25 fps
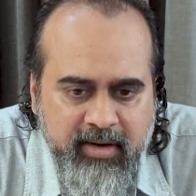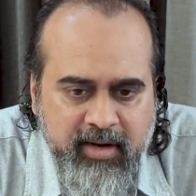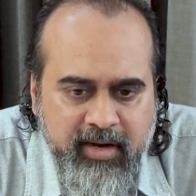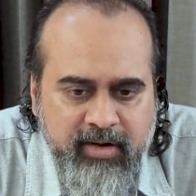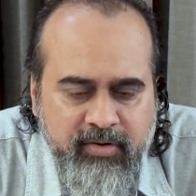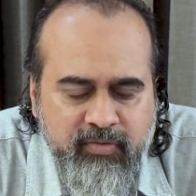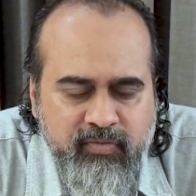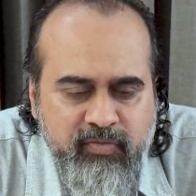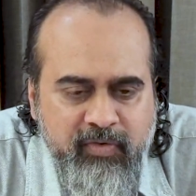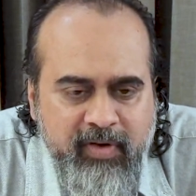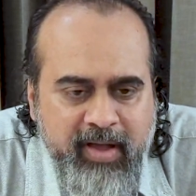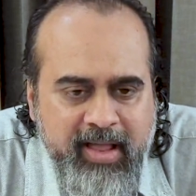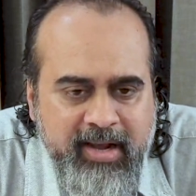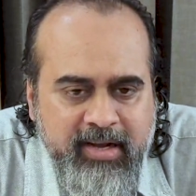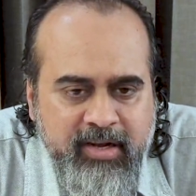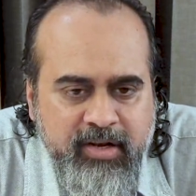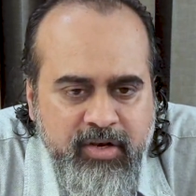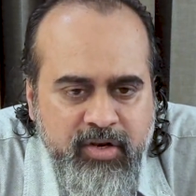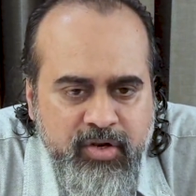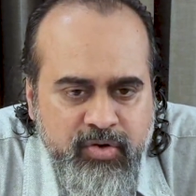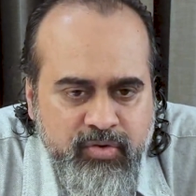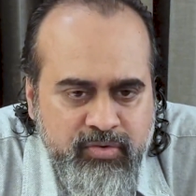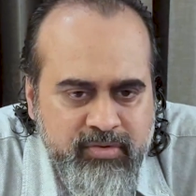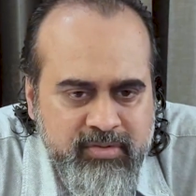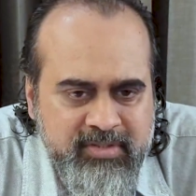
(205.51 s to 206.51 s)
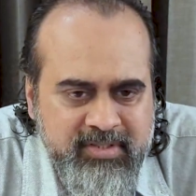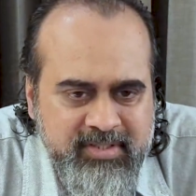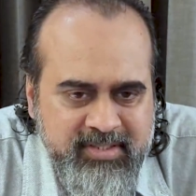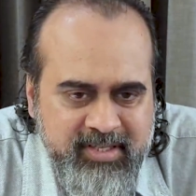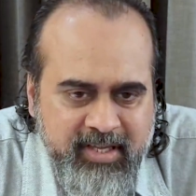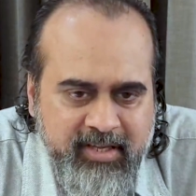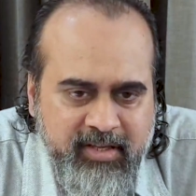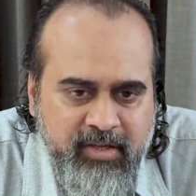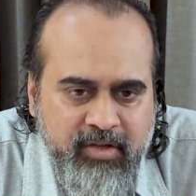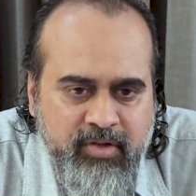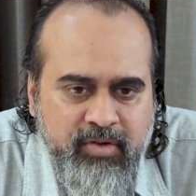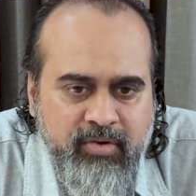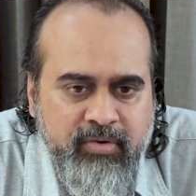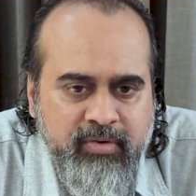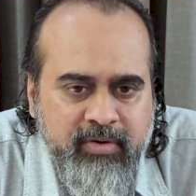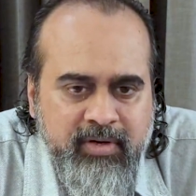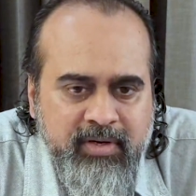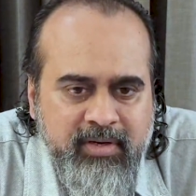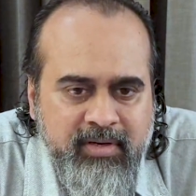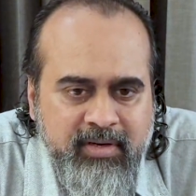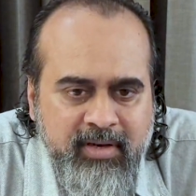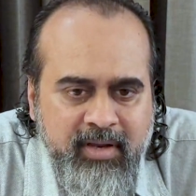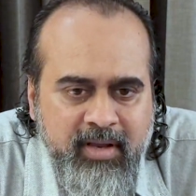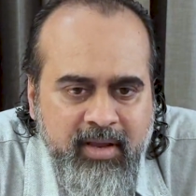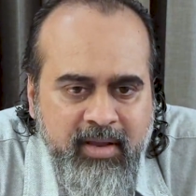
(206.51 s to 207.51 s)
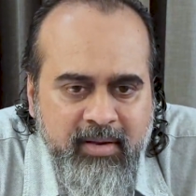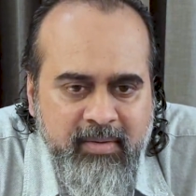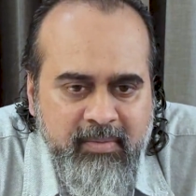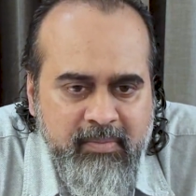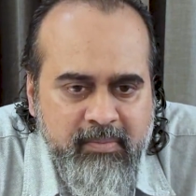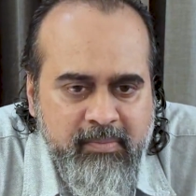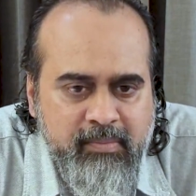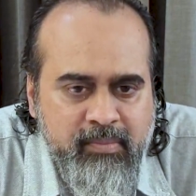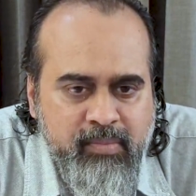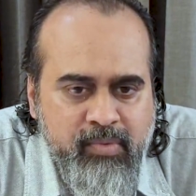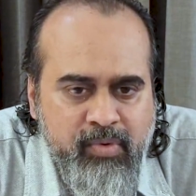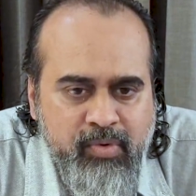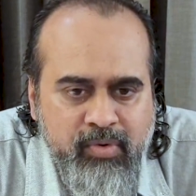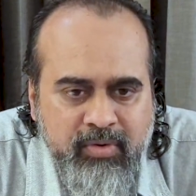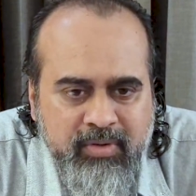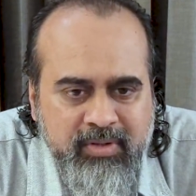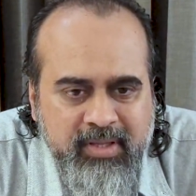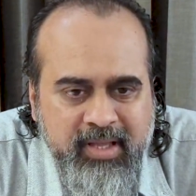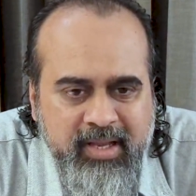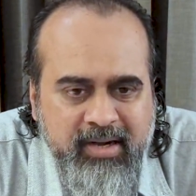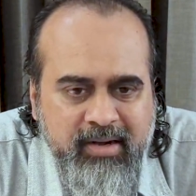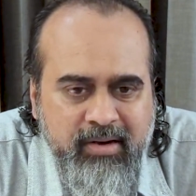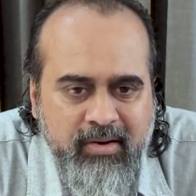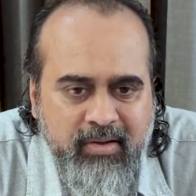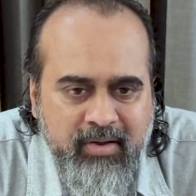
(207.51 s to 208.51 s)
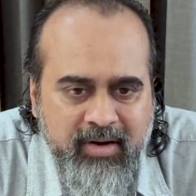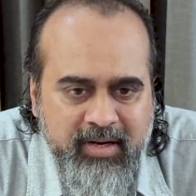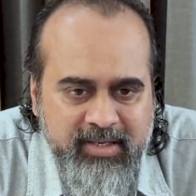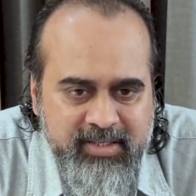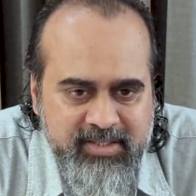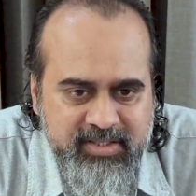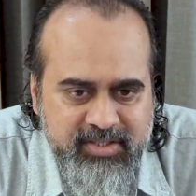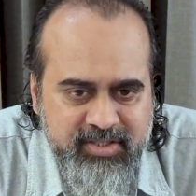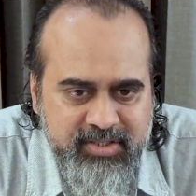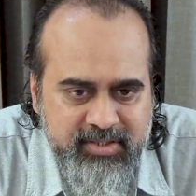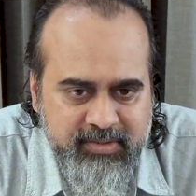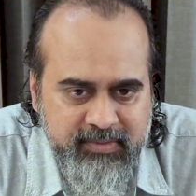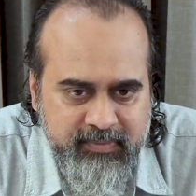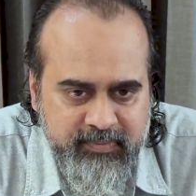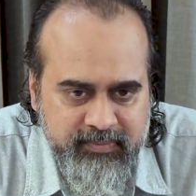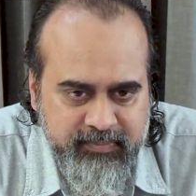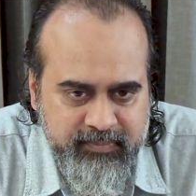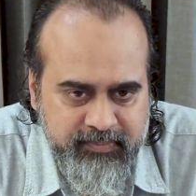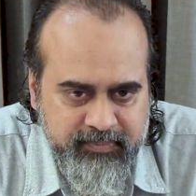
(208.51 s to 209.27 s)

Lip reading: it values security more than knowledge.